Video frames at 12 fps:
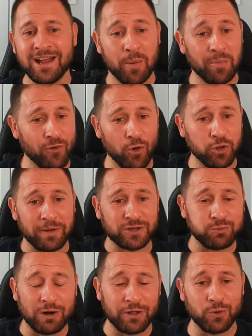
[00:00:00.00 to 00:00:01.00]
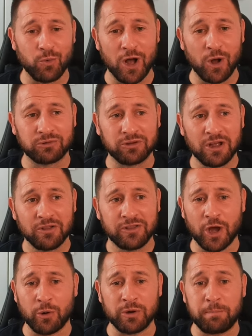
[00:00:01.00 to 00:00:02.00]
And with all the best will in the world,
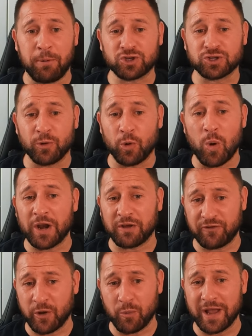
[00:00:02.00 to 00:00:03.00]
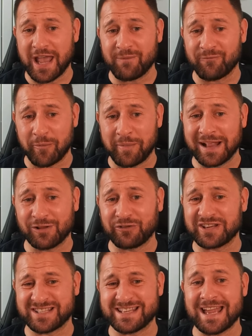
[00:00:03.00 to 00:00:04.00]
the only possible one I think we're getting from
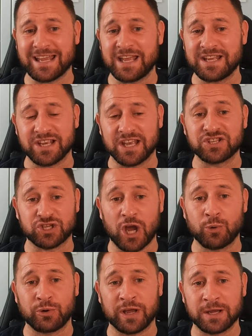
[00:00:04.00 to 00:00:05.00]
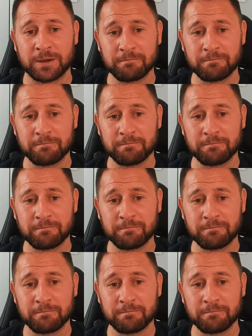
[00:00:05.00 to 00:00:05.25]
England is Tony.